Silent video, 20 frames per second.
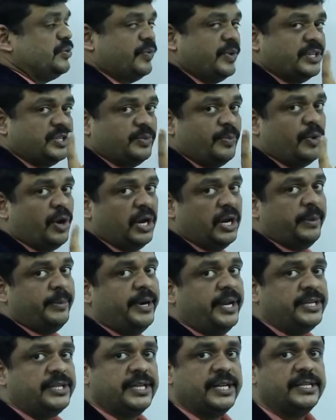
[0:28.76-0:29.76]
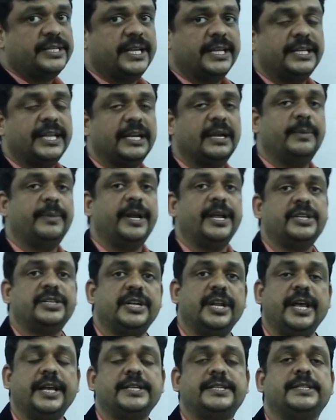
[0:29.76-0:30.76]
one small limitation is there. That
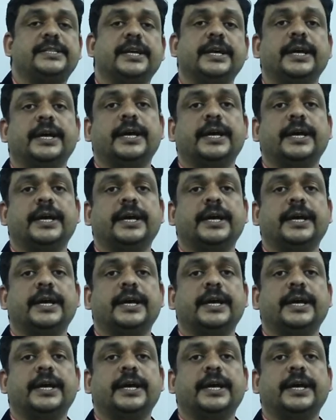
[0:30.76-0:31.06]
limitation is